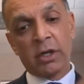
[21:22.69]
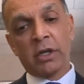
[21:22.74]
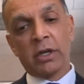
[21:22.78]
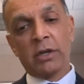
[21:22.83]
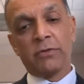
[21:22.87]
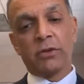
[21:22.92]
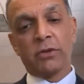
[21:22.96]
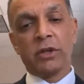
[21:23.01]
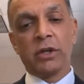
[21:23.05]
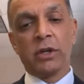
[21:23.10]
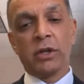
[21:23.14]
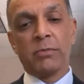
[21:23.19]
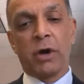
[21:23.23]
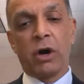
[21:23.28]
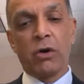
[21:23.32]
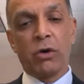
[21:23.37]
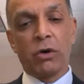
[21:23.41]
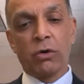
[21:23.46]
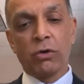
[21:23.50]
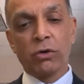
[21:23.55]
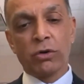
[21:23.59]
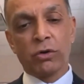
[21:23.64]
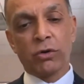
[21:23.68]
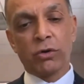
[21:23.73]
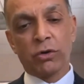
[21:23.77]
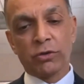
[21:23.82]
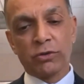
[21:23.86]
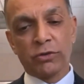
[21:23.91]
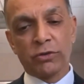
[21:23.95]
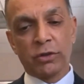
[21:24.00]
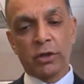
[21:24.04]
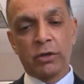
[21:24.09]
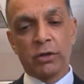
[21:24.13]
If you think about all
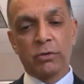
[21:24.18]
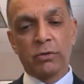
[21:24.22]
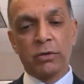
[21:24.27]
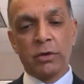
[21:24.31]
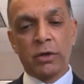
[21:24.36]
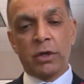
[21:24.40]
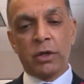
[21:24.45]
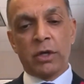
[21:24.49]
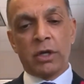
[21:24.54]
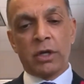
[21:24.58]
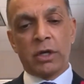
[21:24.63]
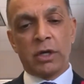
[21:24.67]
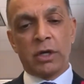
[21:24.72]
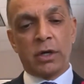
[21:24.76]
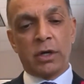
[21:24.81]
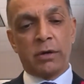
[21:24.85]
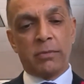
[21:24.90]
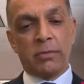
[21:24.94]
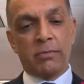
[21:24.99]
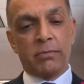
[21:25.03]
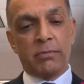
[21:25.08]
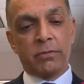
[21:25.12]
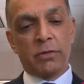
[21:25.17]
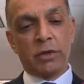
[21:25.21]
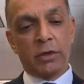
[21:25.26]
cores, you know, um,